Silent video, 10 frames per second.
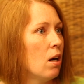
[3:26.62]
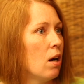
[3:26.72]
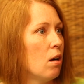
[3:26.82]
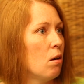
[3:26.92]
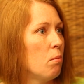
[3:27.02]

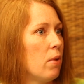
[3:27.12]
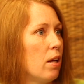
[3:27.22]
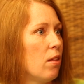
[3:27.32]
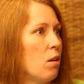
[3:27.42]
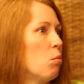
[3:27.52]

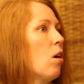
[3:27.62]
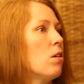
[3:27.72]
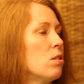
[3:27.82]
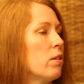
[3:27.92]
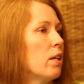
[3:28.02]
And then we're
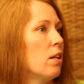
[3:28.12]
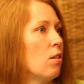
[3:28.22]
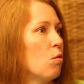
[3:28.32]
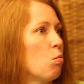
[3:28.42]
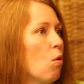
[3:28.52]
also
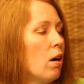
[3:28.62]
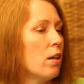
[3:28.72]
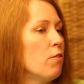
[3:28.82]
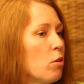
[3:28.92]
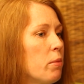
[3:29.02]
getting the
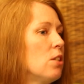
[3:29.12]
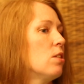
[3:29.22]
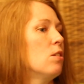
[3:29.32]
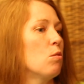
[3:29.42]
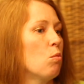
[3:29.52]
wrong
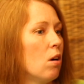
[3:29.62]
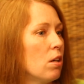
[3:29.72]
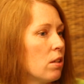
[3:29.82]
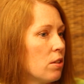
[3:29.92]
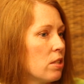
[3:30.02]
information, the
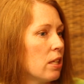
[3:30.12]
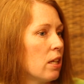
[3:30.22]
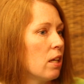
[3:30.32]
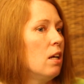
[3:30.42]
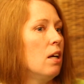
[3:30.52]
wrong
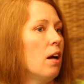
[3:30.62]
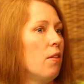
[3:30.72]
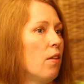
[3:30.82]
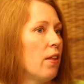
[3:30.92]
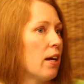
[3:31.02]
dosing,
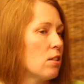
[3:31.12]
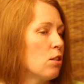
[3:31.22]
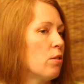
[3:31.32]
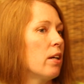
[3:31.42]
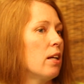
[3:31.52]
and then that's
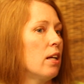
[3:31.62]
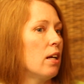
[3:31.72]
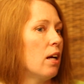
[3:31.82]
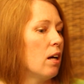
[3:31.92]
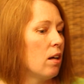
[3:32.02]

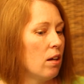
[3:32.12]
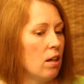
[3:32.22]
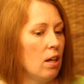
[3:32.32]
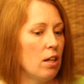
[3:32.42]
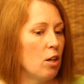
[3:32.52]
creating
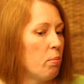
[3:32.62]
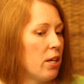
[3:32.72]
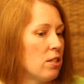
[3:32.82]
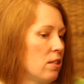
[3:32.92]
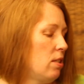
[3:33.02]

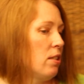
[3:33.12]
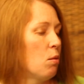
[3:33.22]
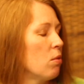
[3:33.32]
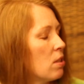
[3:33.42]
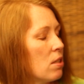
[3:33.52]
patients to say,
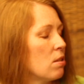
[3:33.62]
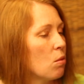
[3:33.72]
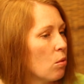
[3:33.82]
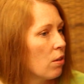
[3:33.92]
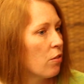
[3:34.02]
well, this
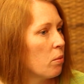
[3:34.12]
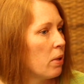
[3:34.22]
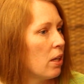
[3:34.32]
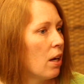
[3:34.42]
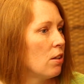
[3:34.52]
doesn't work for
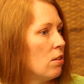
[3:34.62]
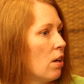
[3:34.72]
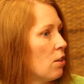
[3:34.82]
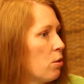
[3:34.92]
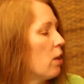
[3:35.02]
me.
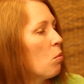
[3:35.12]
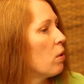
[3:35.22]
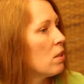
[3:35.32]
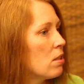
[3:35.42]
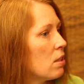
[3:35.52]
I tried it
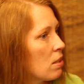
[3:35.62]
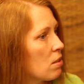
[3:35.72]
once and it